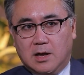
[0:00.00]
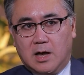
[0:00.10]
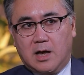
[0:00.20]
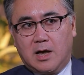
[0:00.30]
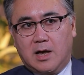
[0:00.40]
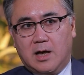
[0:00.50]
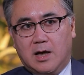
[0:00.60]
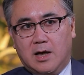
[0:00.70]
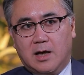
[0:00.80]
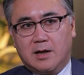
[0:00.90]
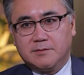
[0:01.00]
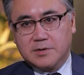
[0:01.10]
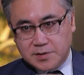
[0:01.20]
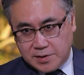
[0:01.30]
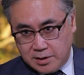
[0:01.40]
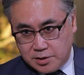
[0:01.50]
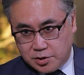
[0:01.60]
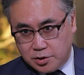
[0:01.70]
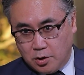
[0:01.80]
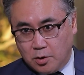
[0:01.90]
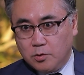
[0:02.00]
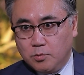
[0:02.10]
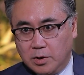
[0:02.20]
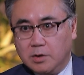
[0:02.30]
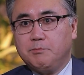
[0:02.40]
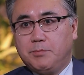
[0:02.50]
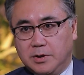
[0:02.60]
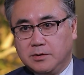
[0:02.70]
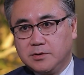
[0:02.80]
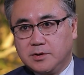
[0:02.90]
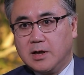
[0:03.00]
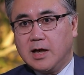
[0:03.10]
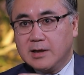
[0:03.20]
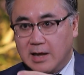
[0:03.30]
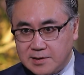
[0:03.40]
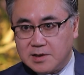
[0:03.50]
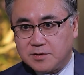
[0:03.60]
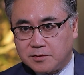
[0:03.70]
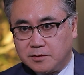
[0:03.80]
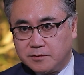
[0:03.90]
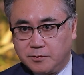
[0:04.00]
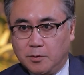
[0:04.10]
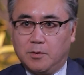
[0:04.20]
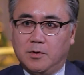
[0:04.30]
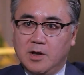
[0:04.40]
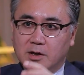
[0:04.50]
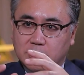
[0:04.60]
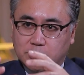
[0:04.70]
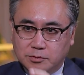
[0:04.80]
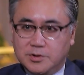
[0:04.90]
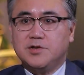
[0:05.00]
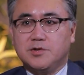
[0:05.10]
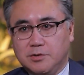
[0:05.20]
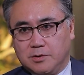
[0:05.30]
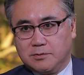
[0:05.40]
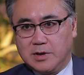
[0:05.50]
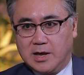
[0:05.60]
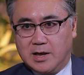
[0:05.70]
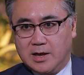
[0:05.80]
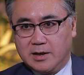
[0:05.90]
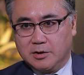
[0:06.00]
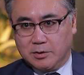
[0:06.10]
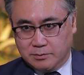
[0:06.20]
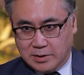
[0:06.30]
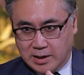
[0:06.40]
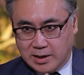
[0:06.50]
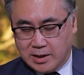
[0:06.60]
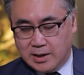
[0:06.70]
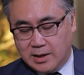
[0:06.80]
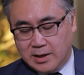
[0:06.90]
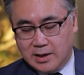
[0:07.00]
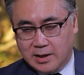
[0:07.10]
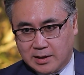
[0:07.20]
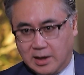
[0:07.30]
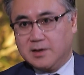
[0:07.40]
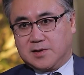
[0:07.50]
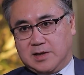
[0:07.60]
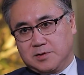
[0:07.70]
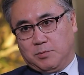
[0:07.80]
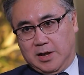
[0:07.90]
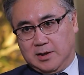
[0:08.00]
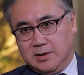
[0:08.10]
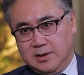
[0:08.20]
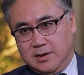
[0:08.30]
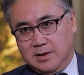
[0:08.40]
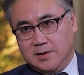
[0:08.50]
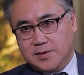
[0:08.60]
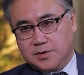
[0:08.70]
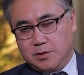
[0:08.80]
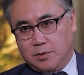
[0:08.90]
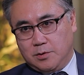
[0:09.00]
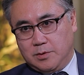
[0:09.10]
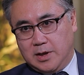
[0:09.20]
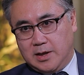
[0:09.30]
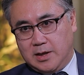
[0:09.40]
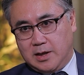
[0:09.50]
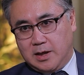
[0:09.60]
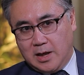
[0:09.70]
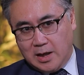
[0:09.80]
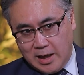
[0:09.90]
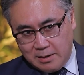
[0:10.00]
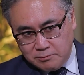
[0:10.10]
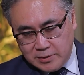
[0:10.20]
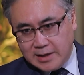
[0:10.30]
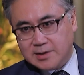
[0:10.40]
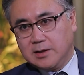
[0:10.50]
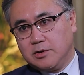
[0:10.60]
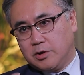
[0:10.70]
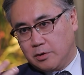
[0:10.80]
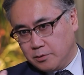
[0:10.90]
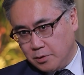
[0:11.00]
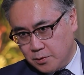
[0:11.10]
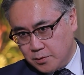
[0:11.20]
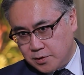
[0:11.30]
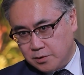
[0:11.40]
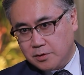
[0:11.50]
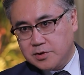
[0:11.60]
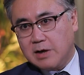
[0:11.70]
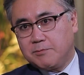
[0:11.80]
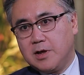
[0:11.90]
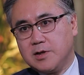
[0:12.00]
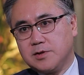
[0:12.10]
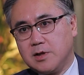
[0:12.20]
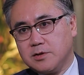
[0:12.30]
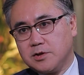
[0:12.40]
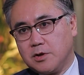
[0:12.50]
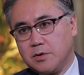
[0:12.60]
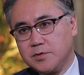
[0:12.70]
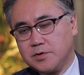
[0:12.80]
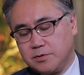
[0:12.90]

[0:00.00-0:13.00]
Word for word: uh, this NGO will build another school for Kurdish you know uh, you know uh, uh, kids as well. So uh, I'm letting you know those you know Japanese NGOs